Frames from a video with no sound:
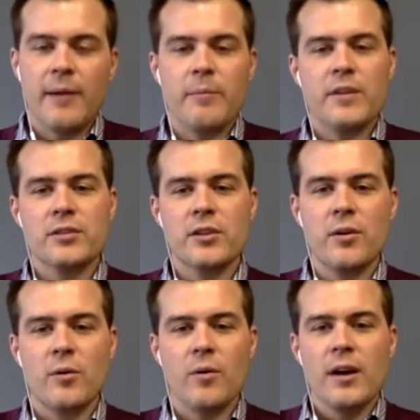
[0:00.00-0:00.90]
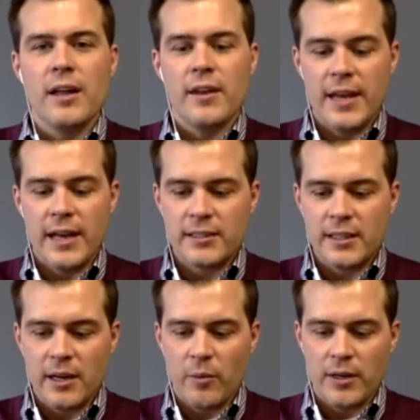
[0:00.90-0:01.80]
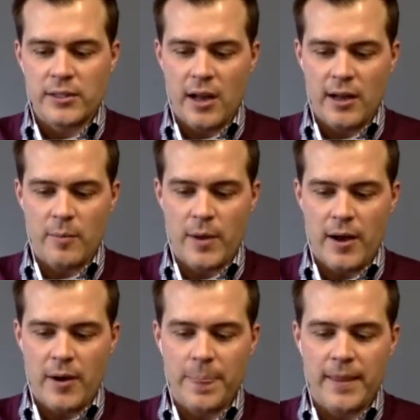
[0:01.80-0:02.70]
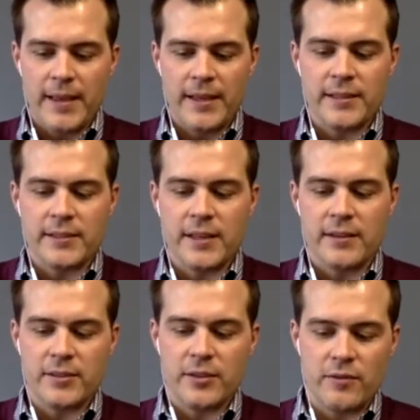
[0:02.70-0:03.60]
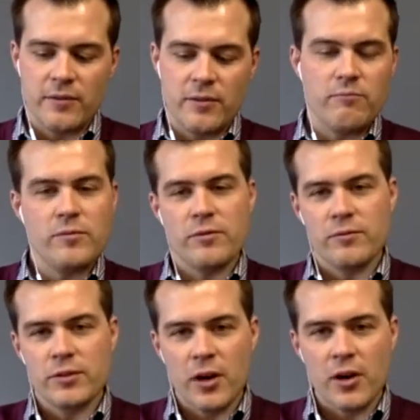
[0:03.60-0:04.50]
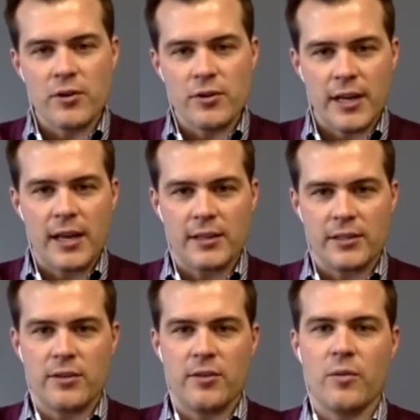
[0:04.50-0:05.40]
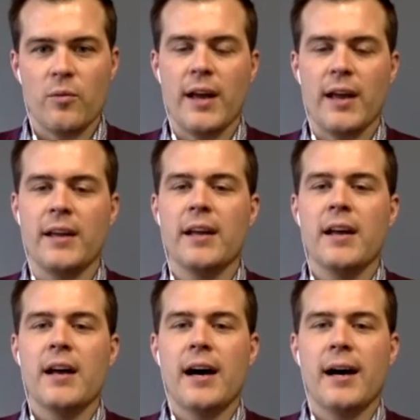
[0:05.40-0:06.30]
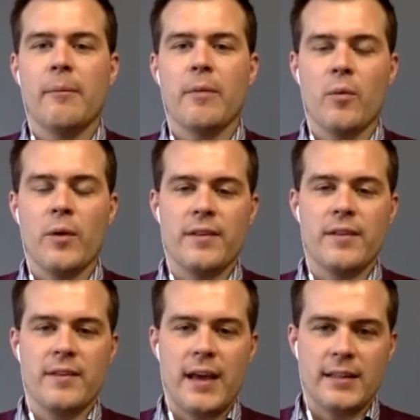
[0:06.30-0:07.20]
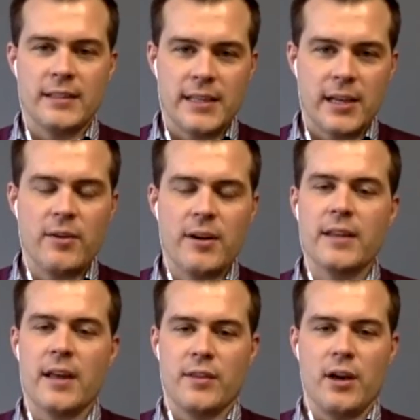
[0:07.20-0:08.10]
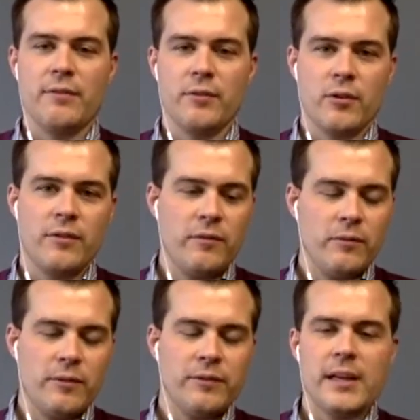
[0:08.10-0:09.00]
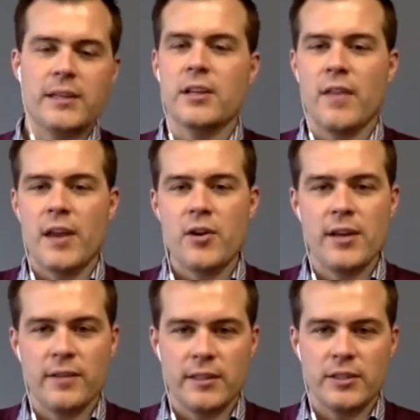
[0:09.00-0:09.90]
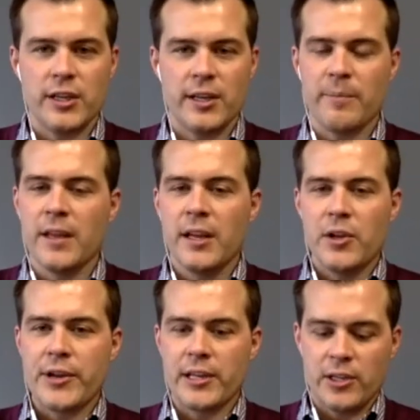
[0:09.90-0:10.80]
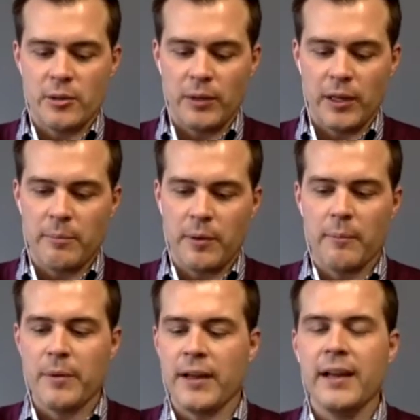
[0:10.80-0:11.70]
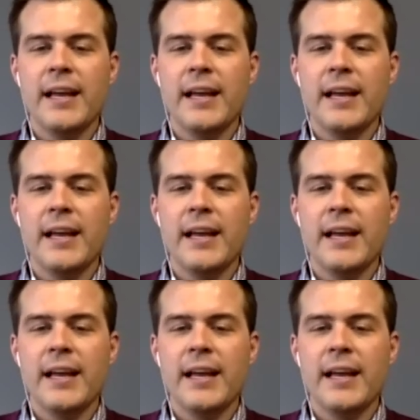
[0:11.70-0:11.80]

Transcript: So next thing I want to talk about is, so you start your day in a certain way with that centering, that thoughtful reflection, and then you're hitting the gym, you're getting your blood pumping.